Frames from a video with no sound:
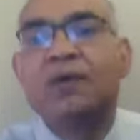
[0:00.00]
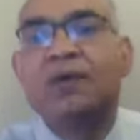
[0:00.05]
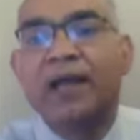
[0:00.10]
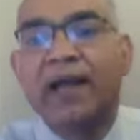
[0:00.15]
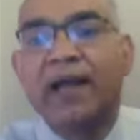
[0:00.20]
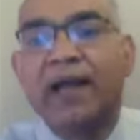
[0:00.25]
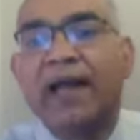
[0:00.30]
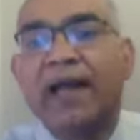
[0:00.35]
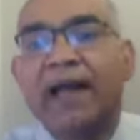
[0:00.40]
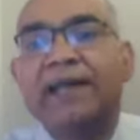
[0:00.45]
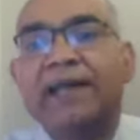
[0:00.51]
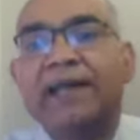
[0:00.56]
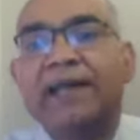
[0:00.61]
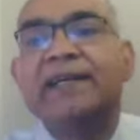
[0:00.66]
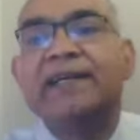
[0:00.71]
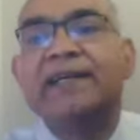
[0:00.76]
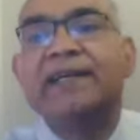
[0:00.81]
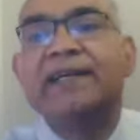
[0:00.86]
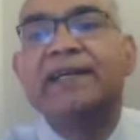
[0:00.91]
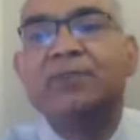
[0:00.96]
and
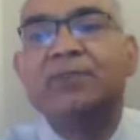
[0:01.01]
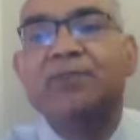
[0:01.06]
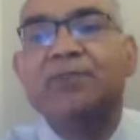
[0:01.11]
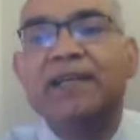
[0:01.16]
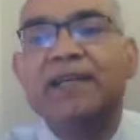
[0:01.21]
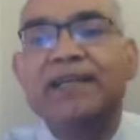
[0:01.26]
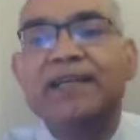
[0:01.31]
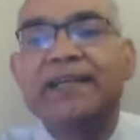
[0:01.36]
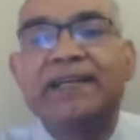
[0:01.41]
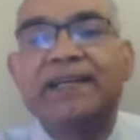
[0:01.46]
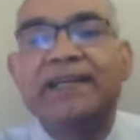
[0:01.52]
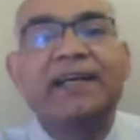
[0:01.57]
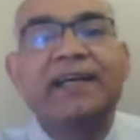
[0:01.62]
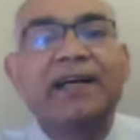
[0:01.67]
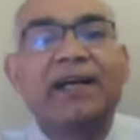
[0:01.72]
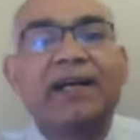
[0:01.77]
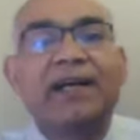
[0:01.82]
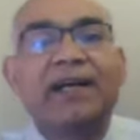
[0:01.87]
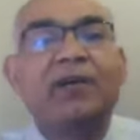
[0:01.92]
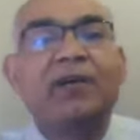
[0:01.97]
it may take a
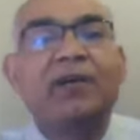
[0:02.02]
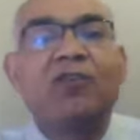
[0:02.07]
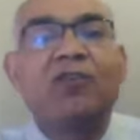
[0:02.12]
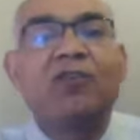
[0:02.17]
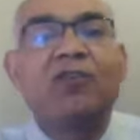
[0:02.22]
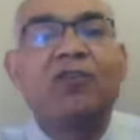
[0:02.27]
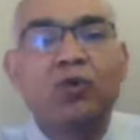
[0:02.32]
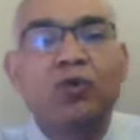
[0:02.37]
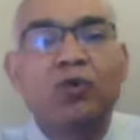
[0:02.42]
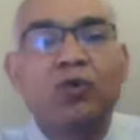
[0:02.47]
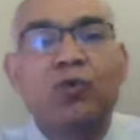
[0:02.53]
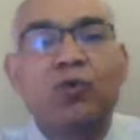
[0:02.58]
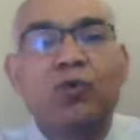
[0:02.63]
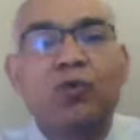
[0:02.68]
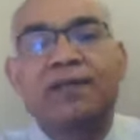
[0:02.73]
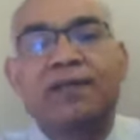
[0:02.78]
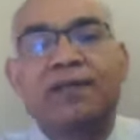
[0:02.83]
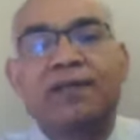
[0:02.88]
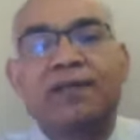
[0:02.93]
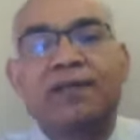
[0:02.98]
couple of more
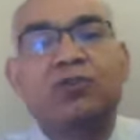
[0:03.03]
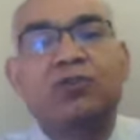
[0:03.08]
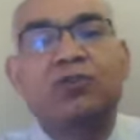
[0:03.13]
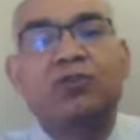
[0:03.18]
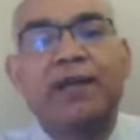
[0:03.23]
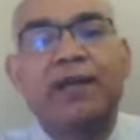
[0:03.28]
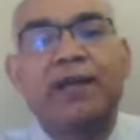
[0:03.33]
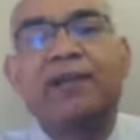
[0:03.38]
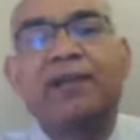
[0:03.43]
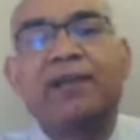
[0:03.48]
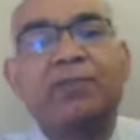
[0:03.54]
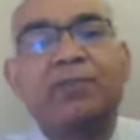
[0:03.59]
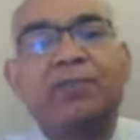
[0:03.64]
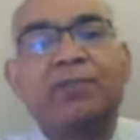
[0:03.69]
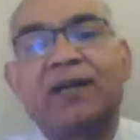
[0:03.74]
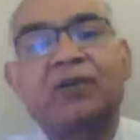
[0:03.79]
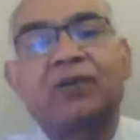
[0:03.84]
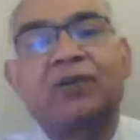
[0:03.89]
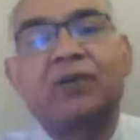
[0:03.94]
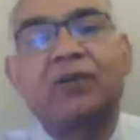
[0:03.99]
quarters to get
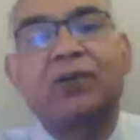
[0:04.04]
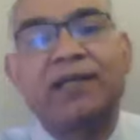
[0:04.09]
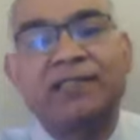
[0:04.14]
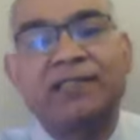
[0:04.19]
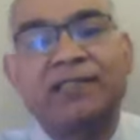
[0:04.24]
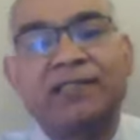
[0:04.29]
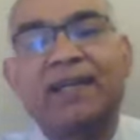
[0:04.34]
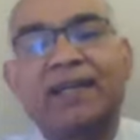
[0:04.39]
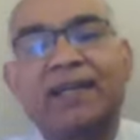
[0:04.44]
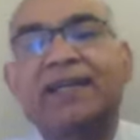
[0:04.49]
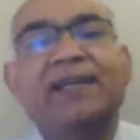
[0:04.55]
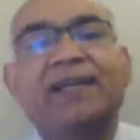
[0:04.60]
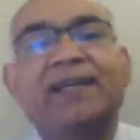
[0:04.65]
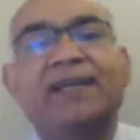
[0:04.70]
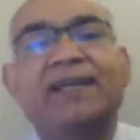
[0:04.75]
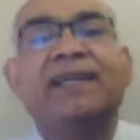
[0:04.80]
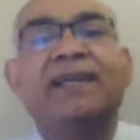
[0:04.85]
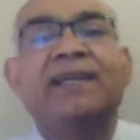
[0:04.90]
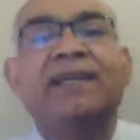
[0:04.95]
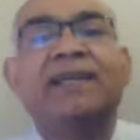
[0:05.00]
back to
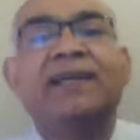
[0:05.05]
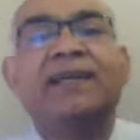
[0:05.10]
exactly